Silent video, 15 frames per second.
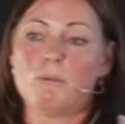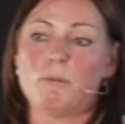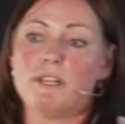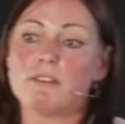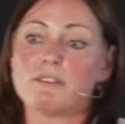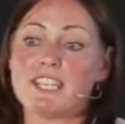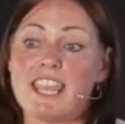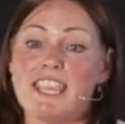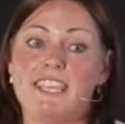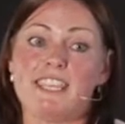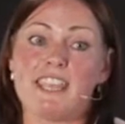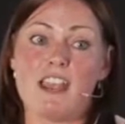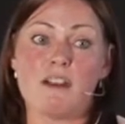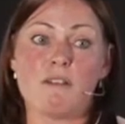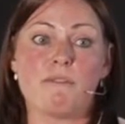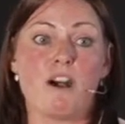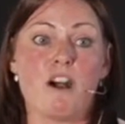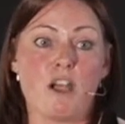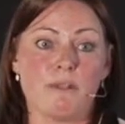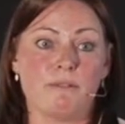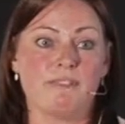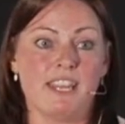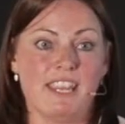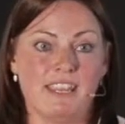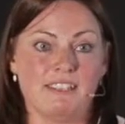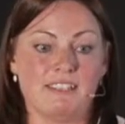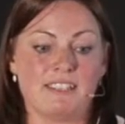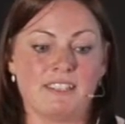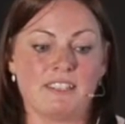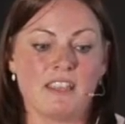We're not taking care of our own
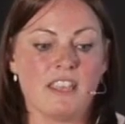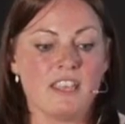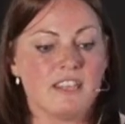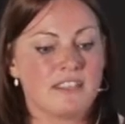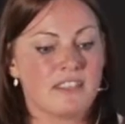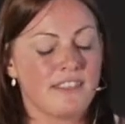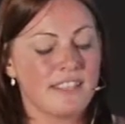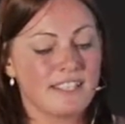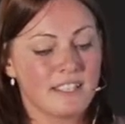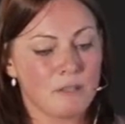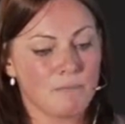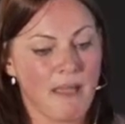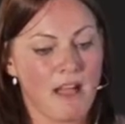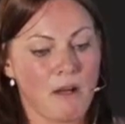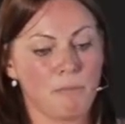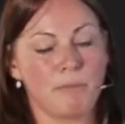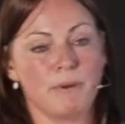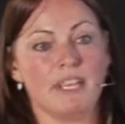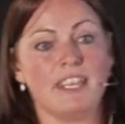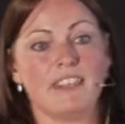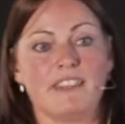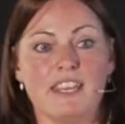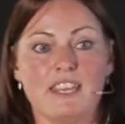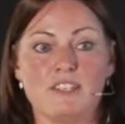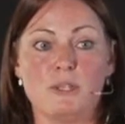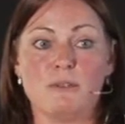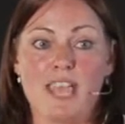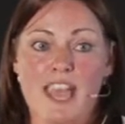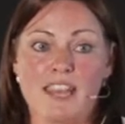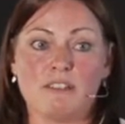needs. So this is about bringing things
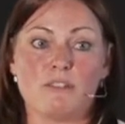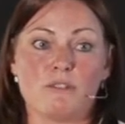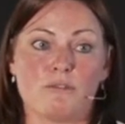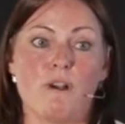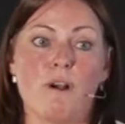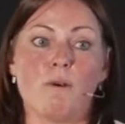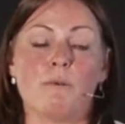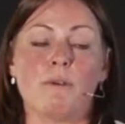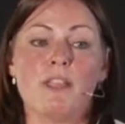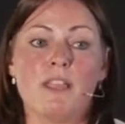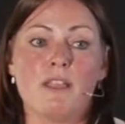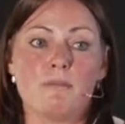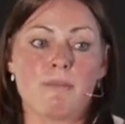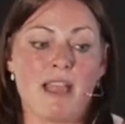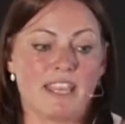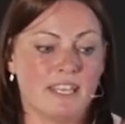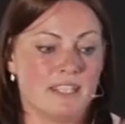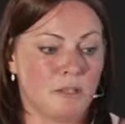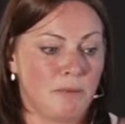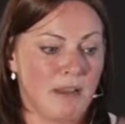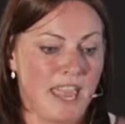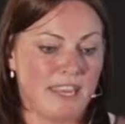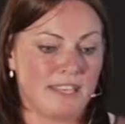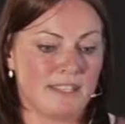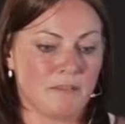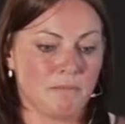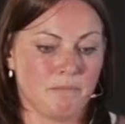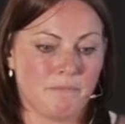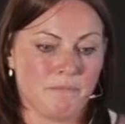you can control back into place.